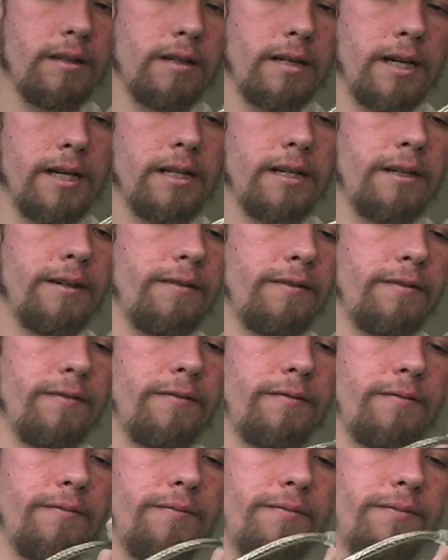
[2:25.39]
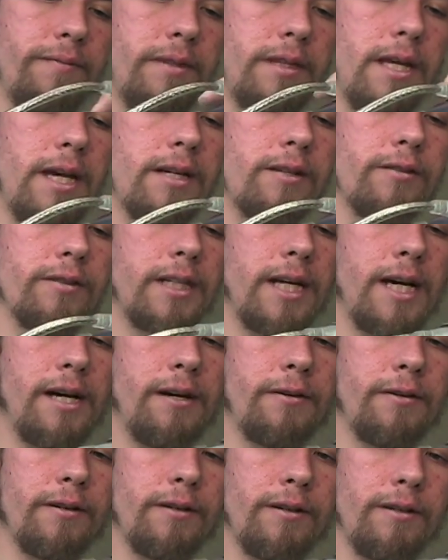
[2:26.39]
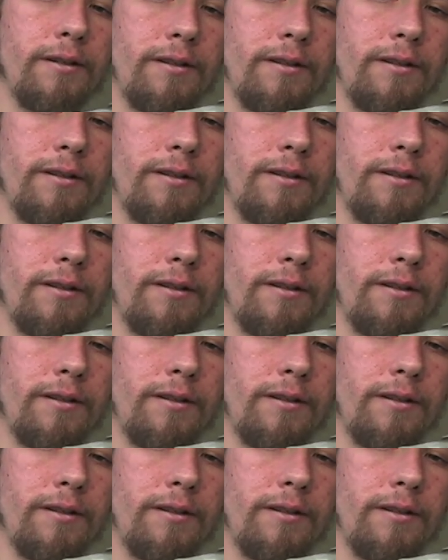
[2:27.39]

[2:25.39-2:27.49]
kind of dangles out